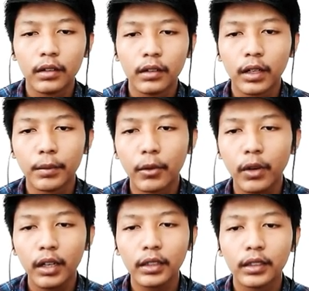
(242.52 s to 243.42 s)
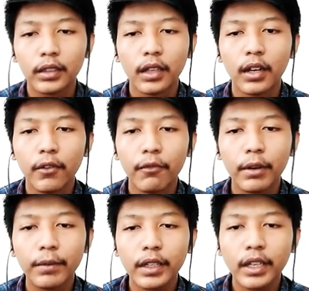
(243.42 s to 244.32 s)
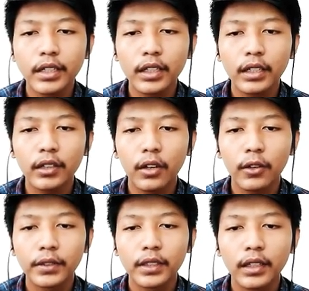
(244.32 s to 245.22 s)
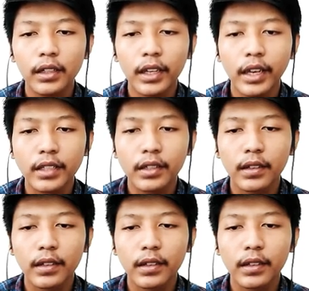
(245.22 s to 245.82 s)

Number one, fabrication of steel cage.